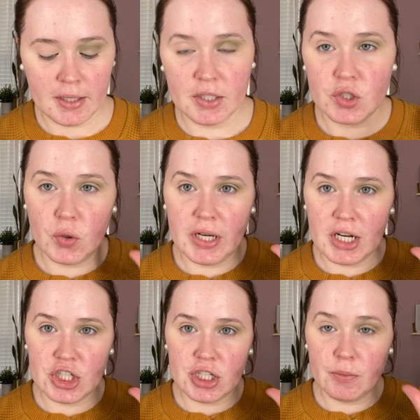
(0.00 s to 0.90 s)
this
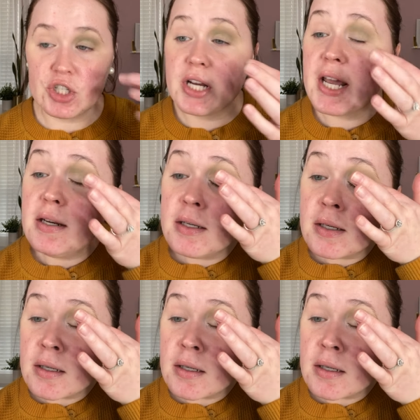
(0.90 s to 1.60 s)
green shimmer shade.